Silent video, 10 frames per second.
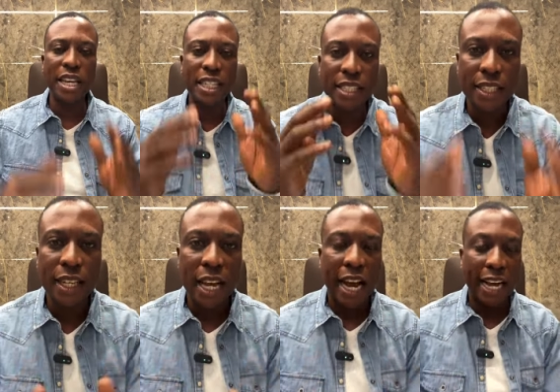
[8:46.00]
Please,
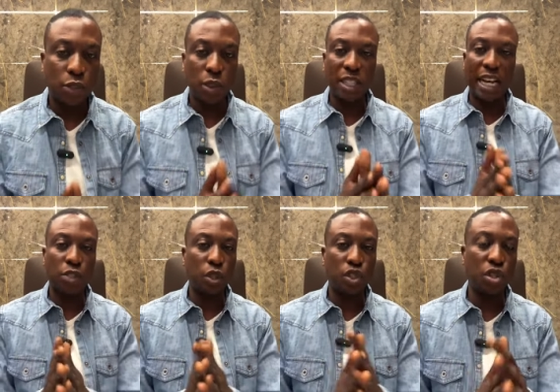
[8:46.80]
as we,
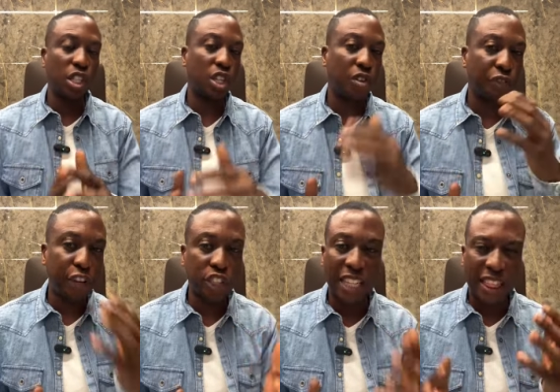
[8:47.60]
as we do this
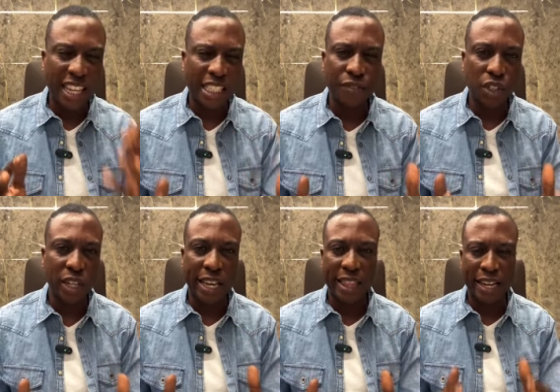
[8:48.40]
confession and
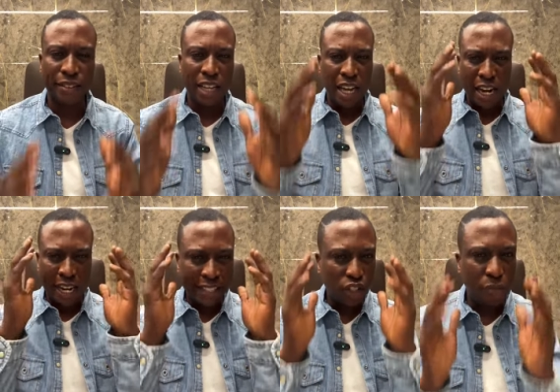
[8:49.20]
thanksgiving together,
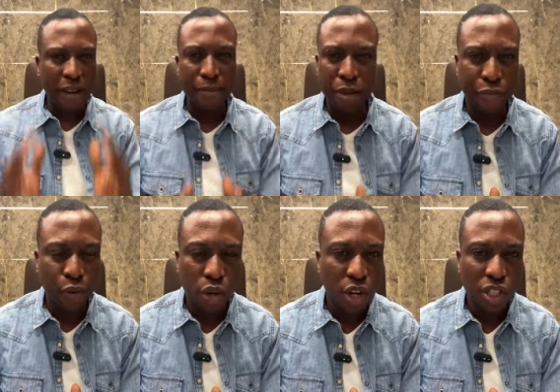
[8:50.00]
let your mind be
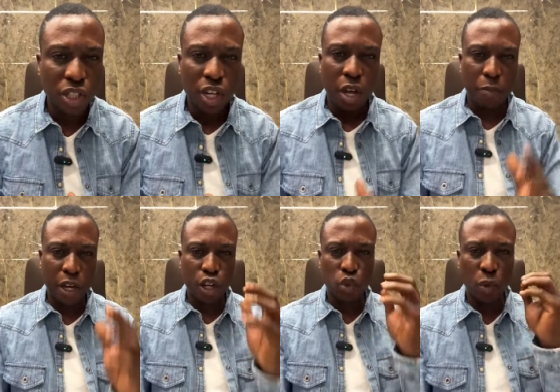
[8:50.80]
focused
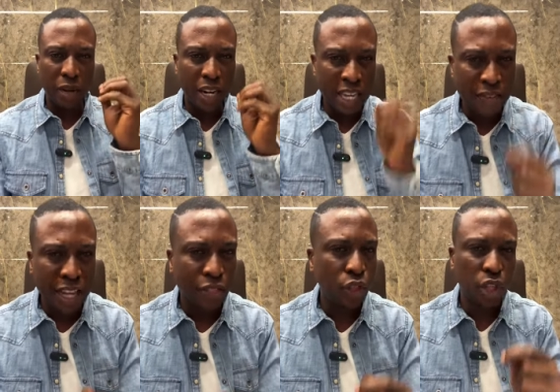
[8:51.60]
because we
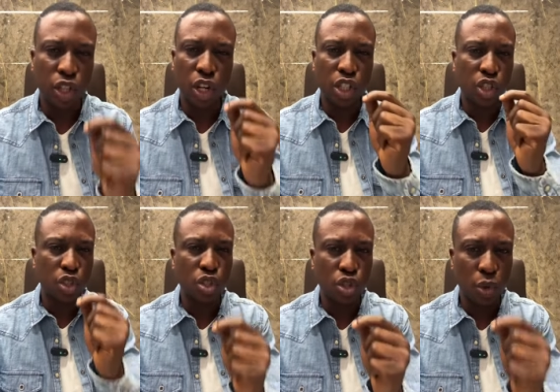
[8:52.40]
believe that not the Lord
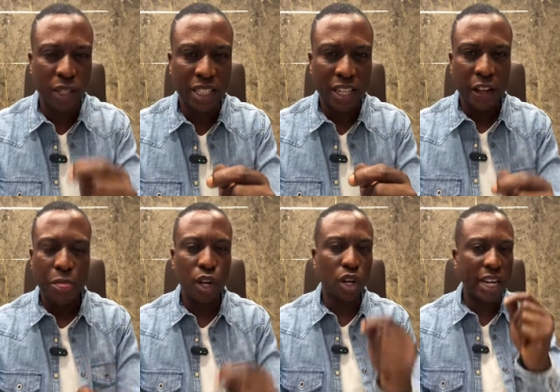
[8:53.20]
is going to do it,
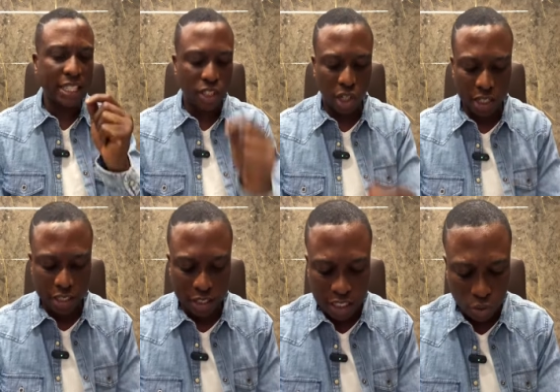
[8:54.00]
the Lord has
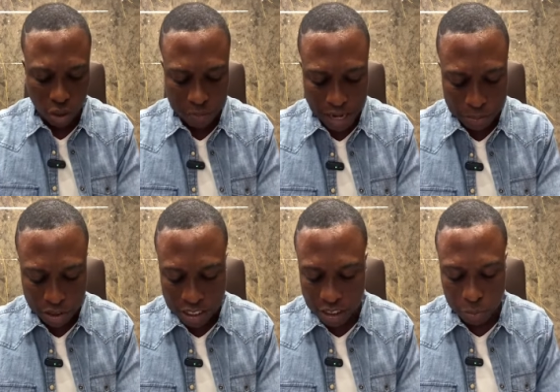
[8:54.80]
done it. This is what the
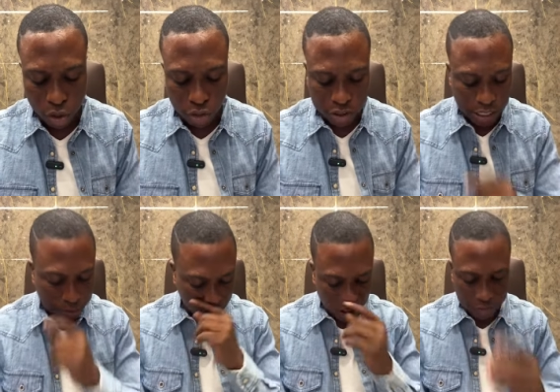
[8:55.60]
Bible says in the book of
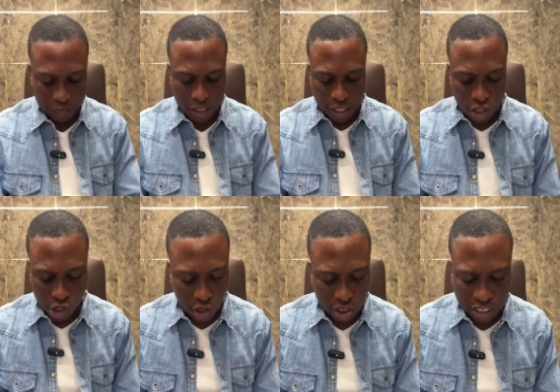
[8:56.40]
Psalm 1.
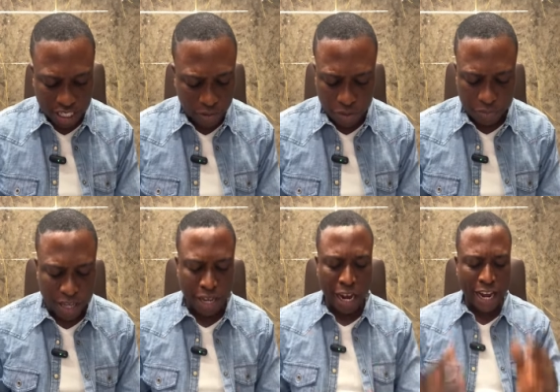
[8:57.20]
You're going to declare
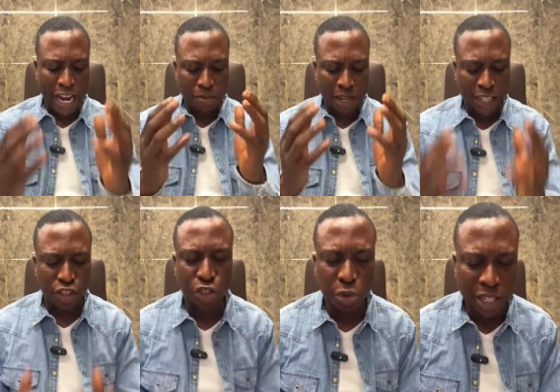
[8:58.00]
with me, I am
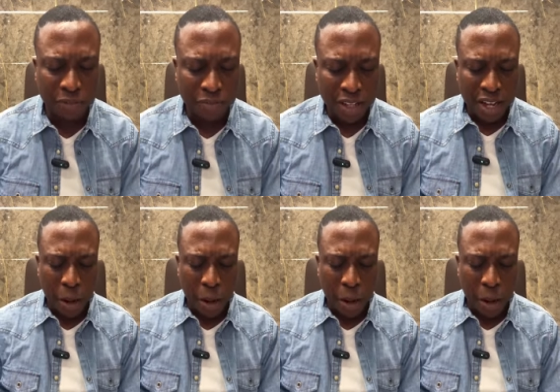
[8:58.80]
like a tree,